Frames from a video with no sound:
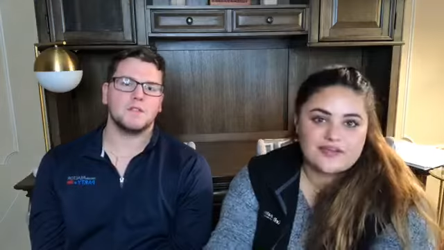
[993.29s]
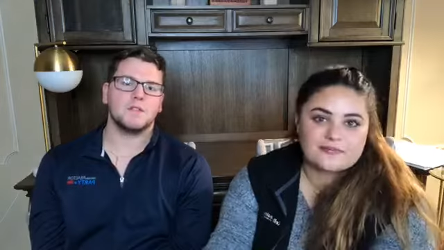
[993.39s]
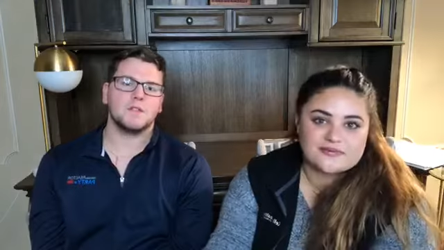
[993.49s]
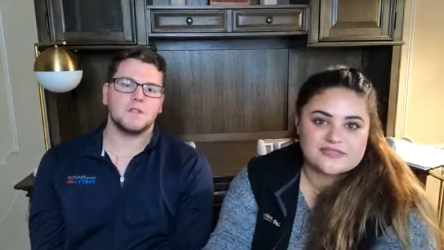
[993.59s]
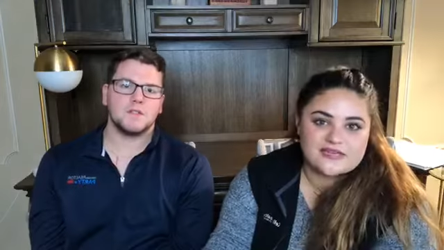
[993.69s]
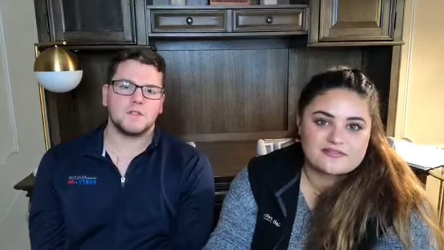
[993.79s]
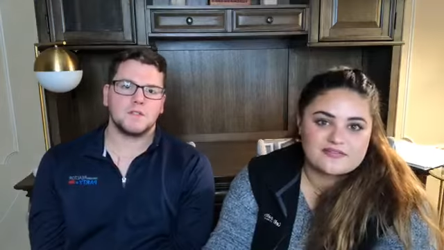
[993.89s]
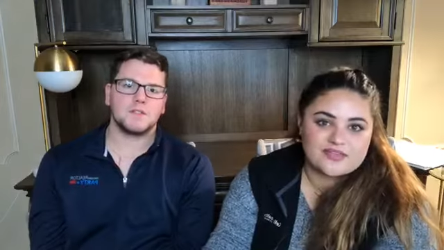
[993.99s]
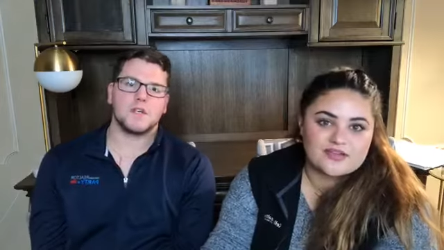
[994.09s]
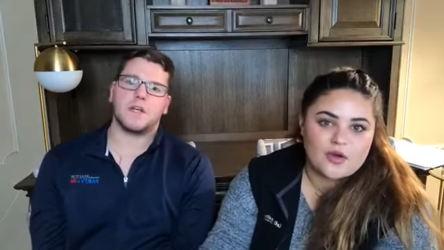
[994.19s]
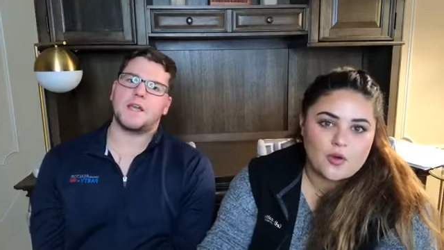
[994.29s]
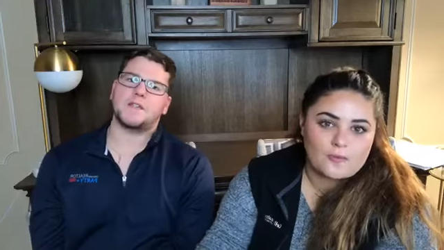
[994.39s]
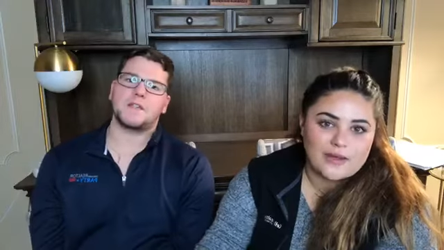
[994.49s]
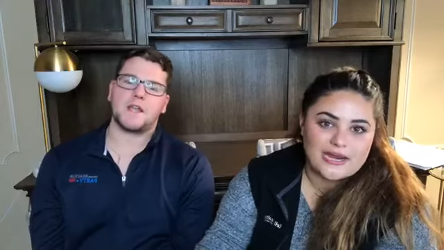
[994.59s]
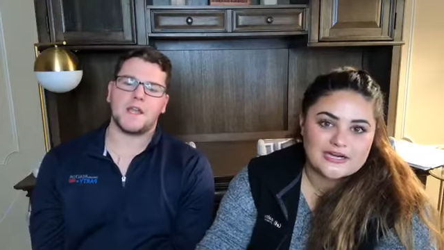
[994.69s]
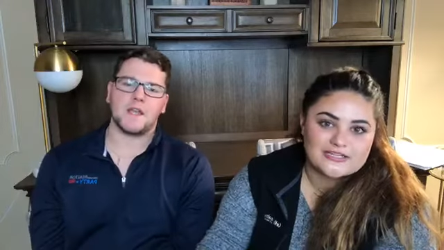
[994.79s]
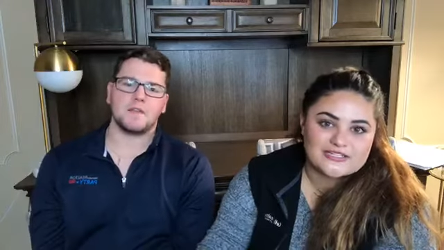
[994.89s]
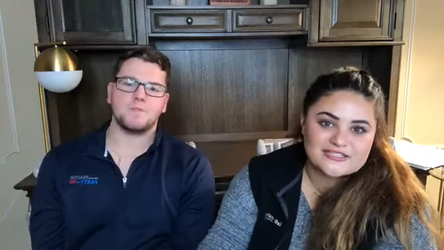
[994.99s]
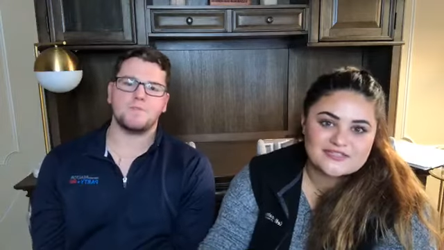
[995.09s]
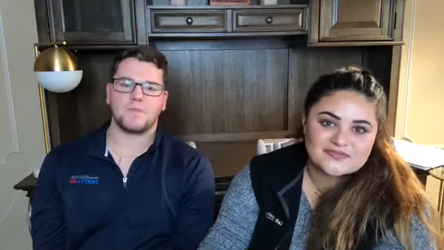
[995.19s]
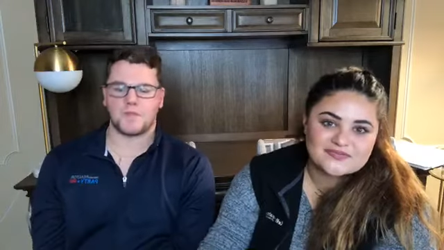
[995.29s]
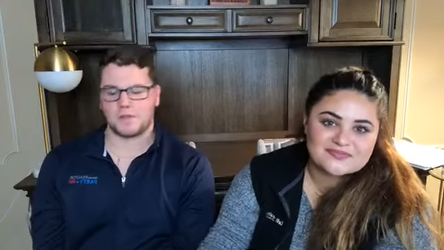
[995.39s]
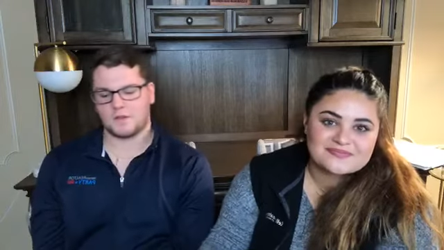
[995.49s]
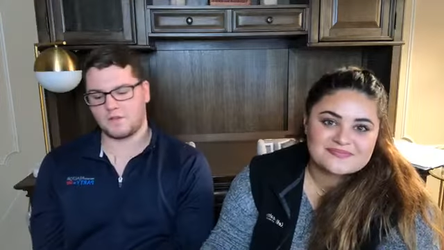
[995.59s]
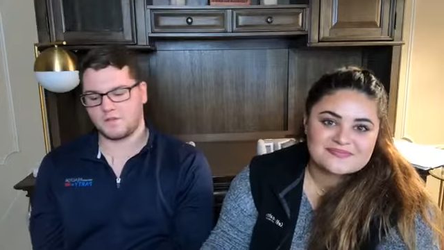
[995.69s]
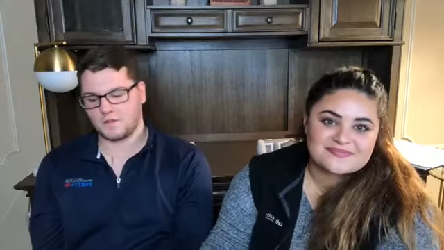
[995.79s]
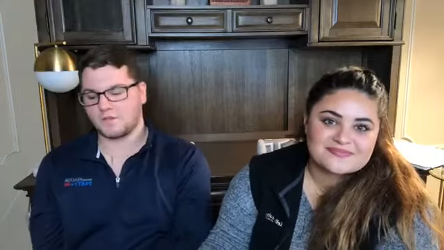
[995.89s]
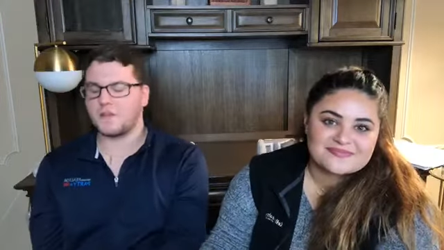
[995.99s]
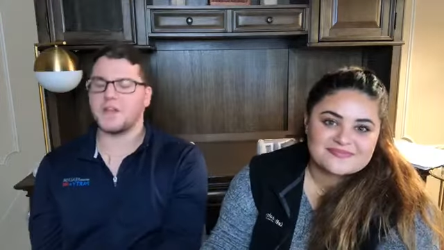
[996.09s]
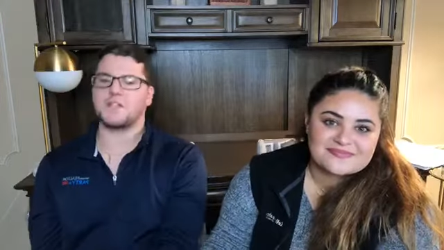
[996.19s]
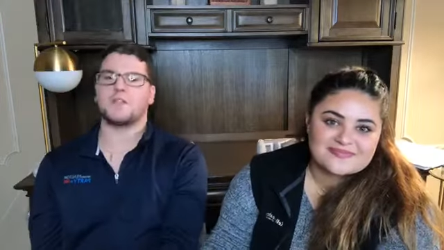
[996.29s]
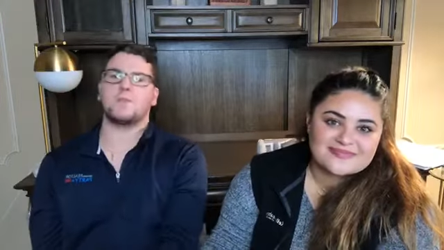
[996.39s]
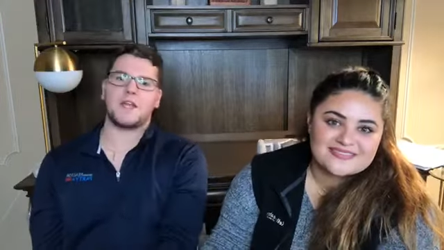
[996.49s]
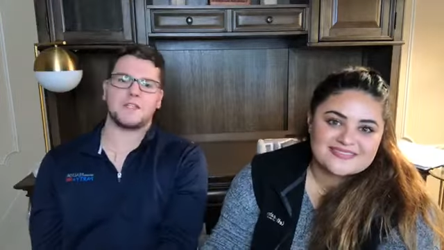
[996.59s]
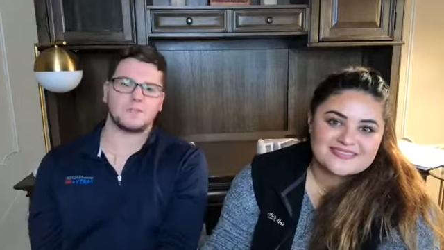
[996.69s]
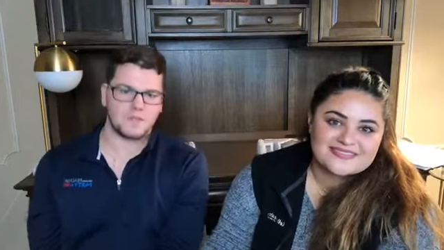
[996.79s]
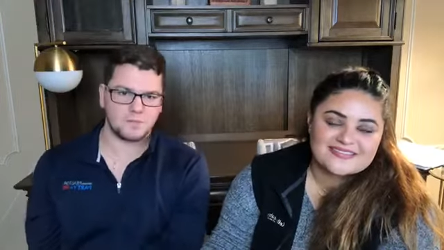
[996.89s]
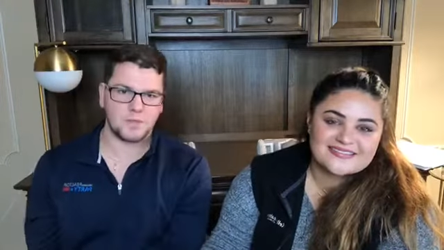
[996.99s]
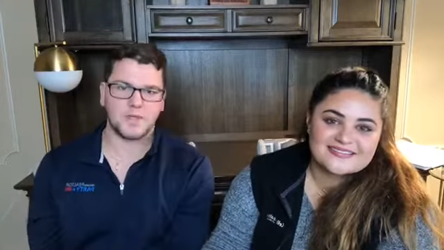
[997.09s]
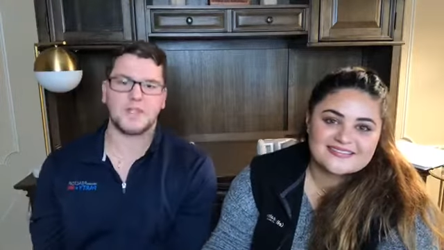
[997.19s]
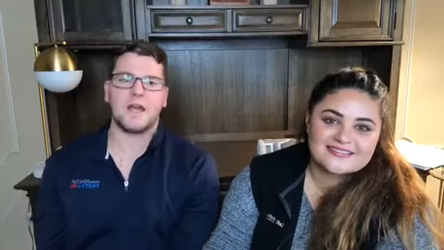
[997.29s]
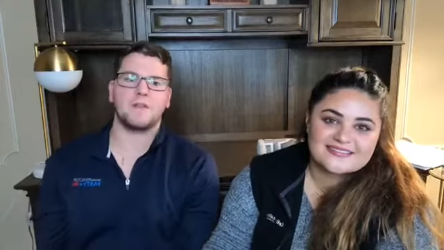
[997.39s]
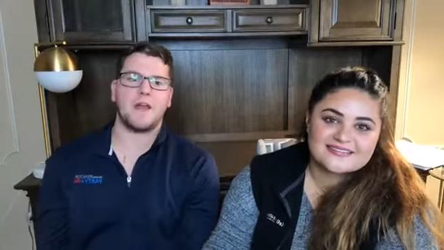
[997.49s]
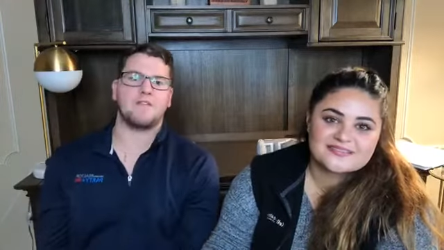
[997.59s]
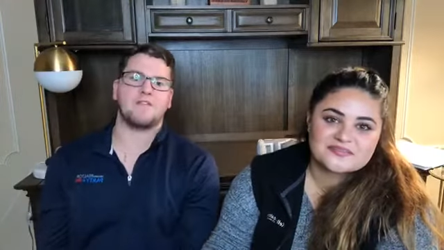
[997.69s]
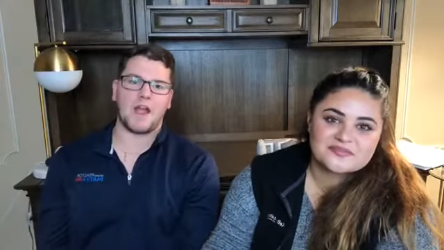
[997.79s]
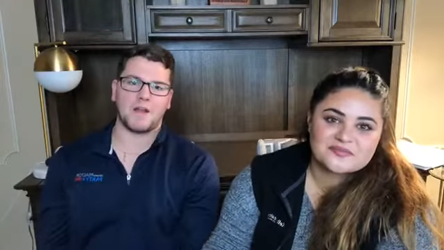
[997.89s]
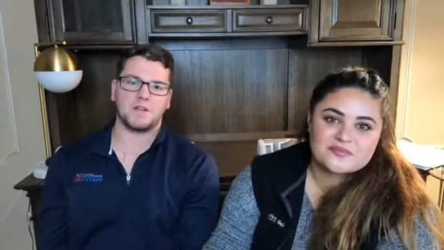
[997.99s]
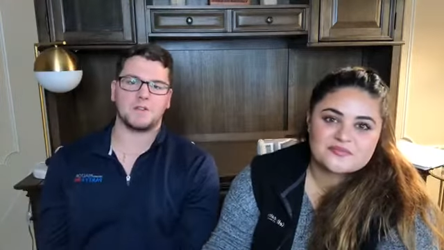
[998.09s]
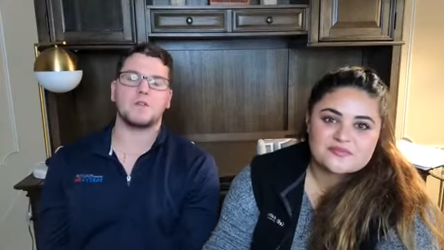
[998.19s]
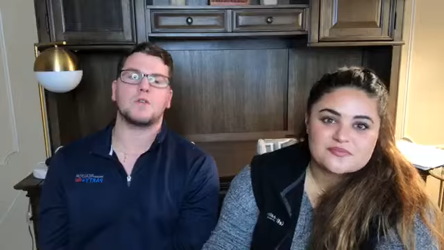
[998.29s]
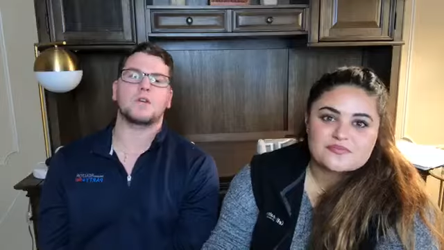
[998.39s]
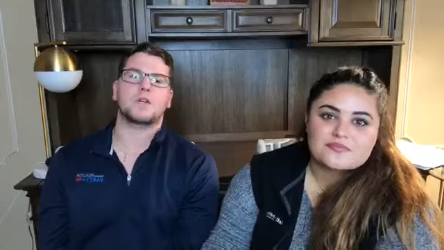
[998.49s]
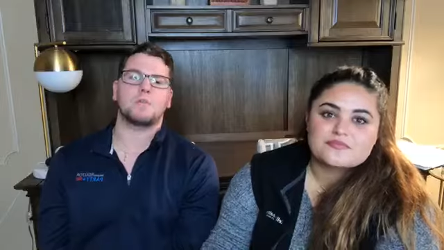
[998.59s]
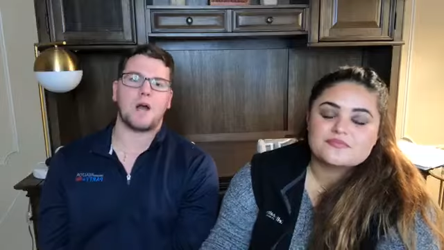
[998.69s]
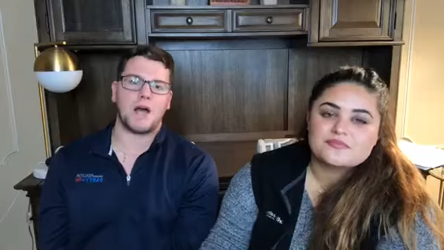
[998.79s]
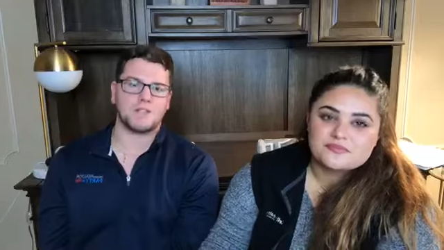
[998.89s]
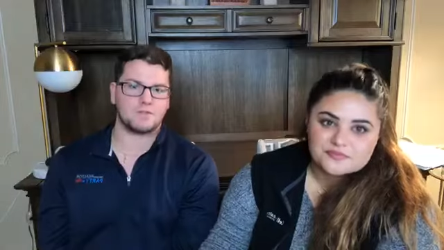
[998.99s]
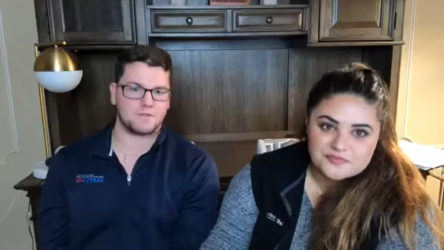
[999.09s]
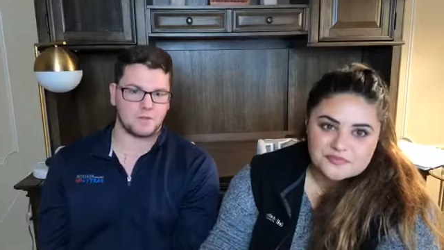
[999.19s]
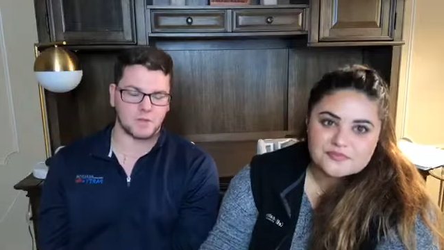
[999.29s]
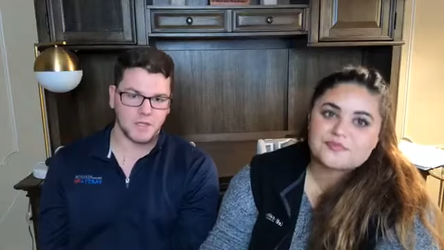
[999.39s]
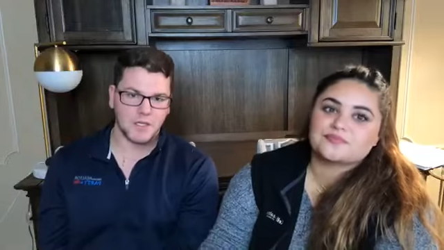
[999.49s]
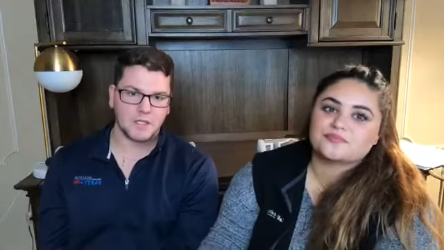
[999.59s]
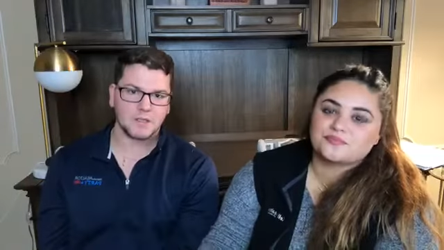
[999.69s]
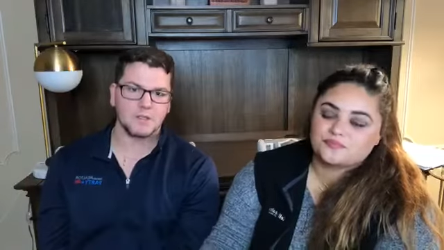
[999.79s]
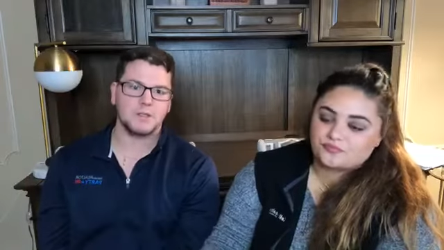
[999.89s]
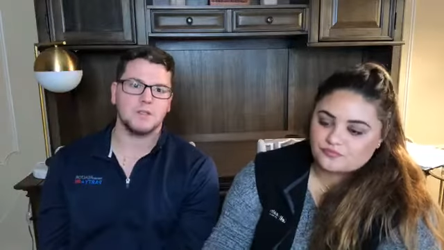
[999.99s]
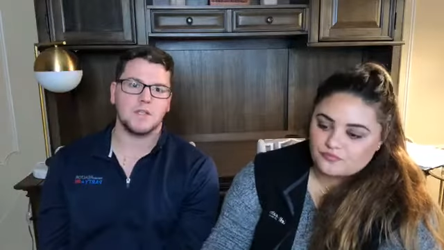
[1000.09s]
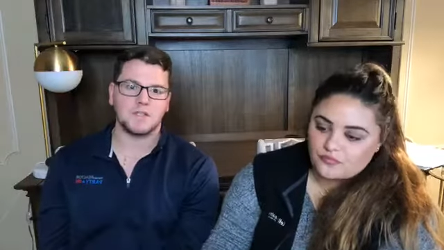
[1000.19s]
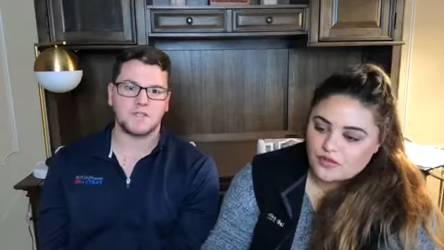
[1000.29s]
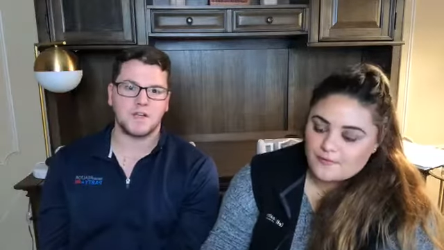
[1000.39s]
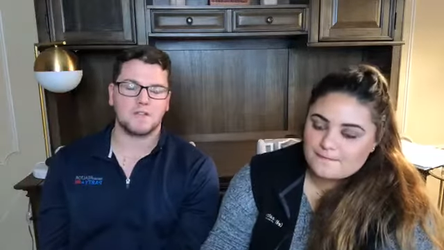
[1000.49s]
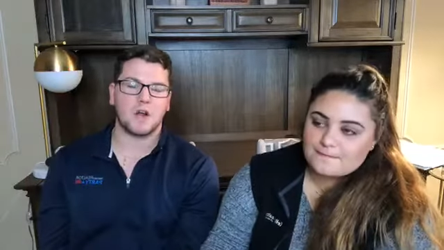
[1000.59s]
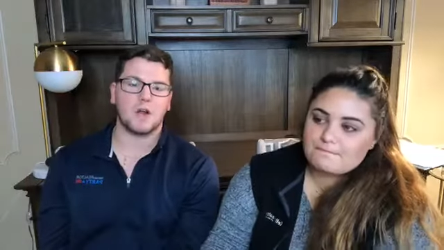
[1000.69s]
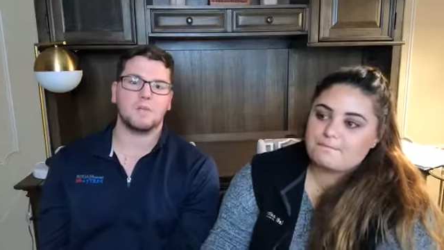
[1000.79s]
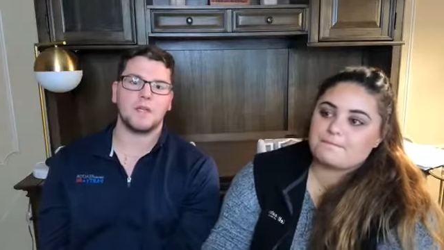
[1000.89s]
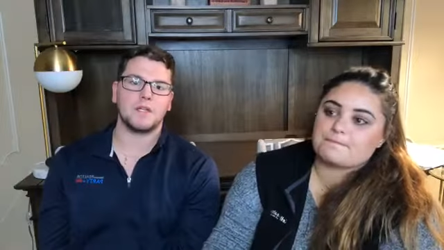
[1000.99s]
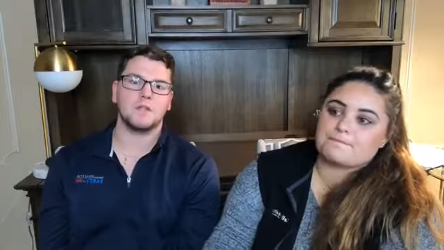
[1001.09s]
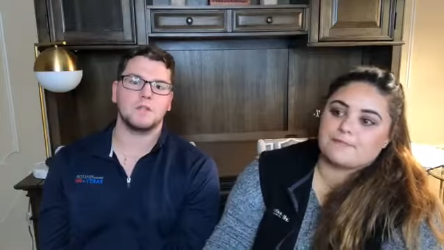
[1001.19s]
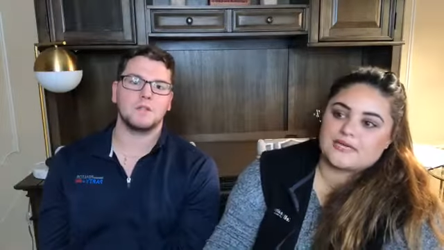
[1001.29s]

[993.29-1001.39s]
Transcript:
Speaker 1: five percent of the. So Antian,
Speaker 2: if you finish your basement, put down that vinyl core composite flooring instead of carpet.